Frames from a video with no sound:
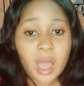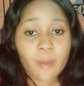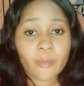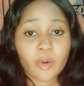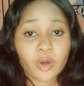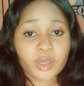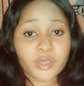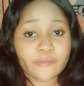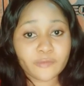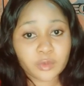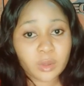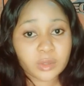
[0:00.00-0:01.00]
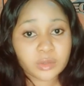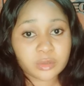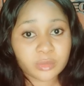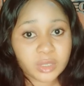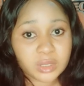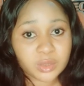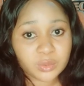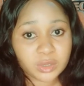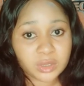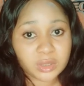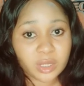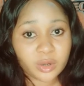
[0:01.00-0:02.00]
but if you don't want to mix it with
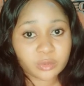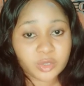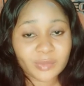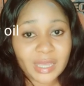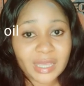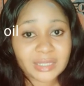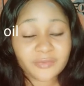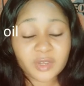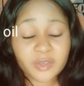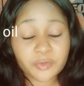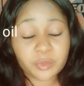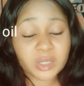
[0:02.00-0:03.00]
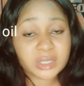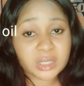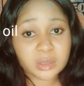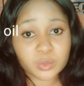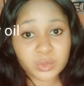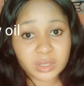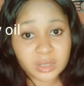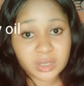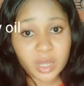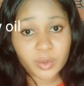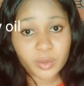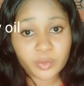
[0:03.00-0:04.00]
the serum, sometimes even if you mix it with the
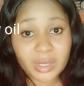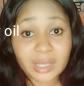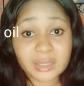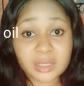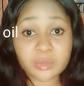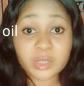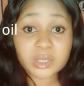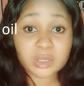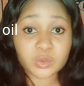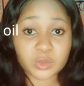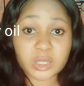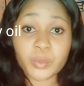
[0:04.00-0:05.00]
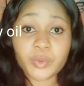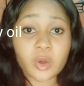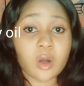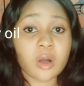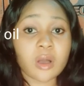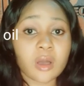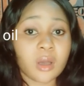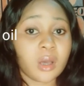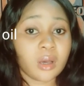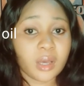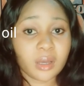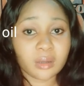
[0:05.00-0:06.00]
serum, you can still mix it with the pure
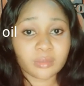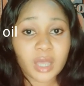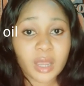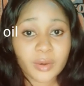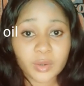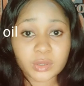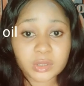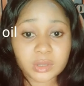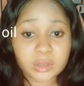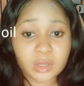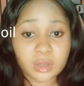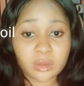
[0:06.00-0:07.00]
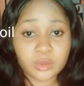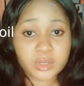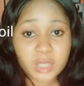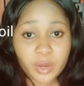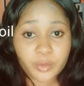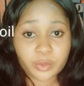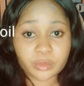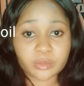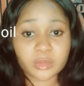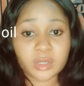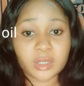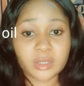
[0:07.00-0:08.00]
carrot serum.
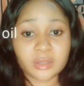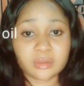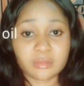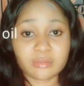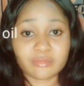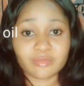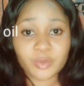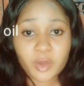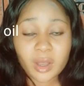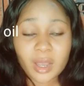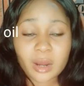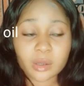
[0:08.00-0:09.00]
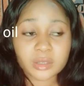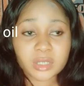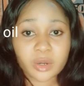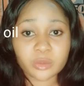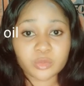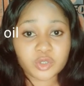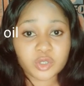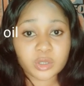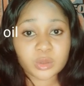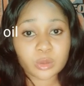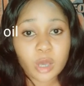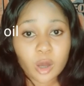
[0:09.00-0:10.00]
The pure carrot serum is
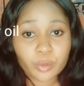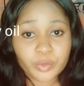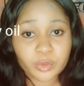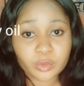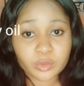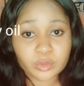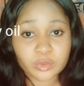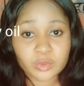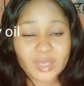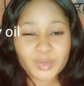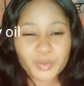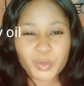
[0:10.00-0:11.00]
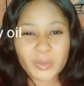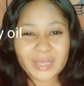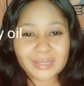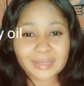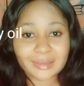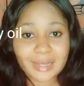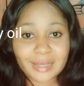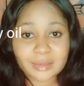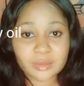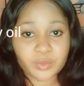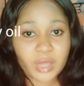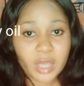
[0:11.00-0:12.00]
just to help you to experience
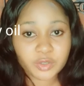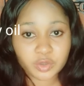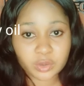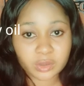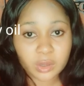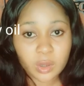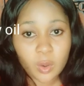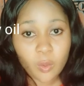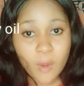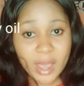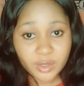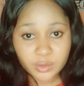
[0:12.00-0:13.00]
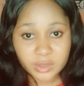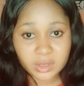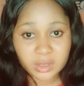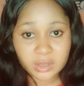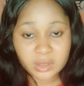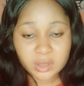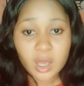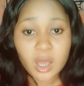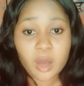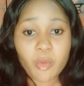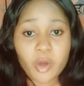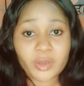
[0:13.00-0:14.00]
less reaction while using it,
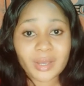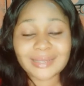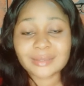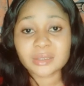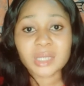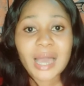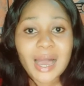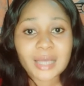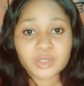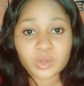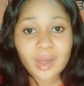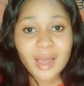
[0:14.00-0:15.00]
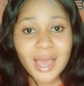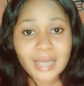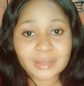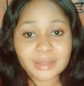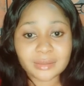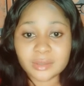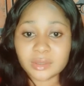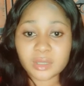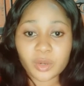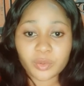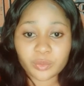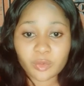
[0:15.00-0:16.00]
but you can as well add the
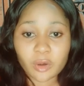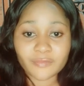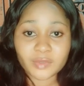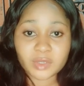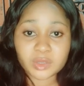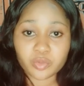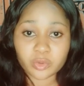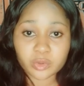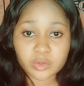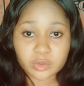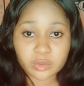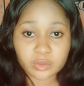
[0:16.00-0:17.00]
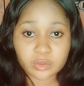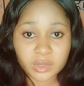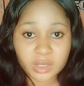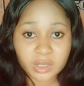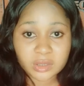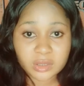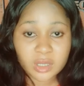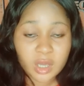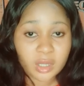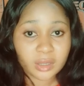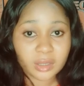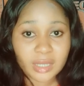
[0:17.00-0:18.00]
serum of this bronze tone to it.
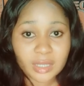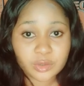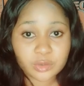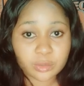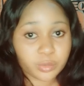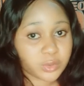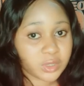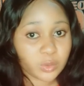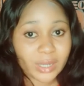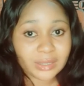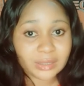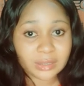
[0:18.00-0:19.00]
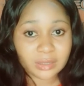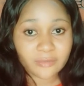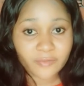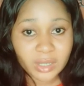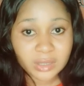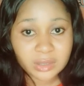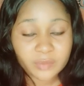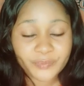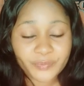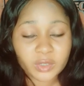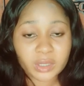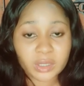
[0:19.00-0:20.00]
That's to boost the whitening effect.
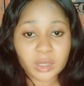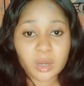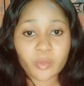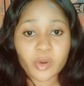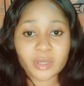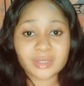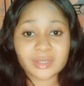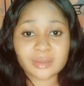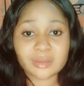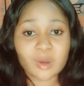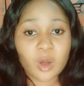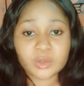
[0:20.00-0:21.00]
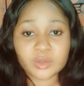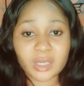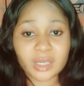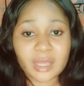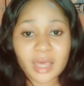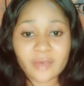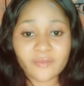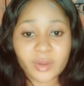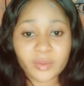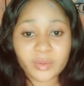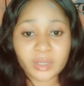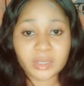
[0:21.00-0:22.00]
But it's altogether a
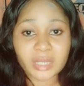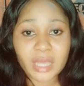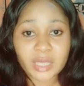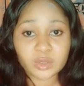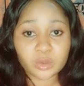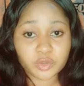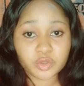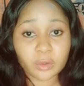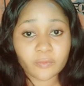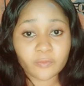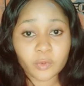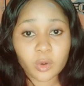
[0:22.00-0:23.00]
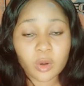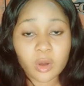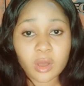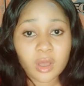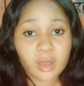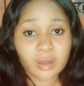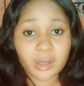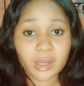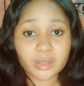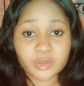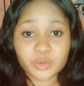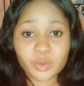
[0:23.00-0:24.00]
very nice lotion for
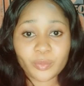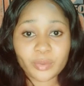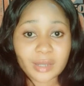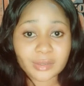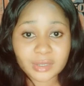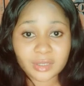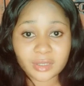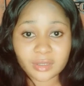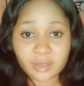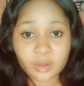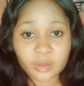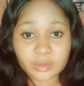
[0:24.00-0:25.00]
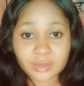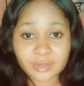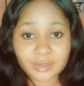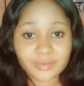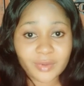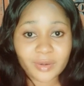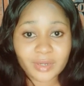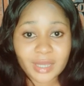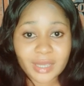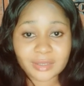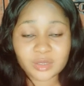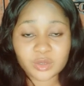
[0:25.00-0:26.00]
brown skin girls. It's very
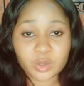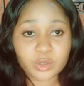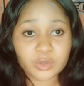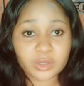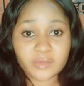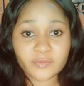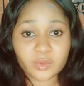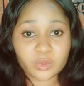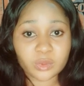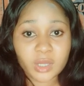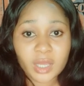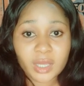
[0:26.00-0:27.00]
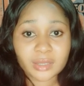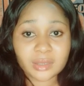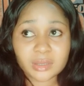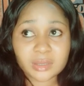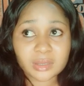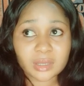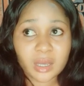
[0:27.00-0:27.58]
nice. It's going to give you this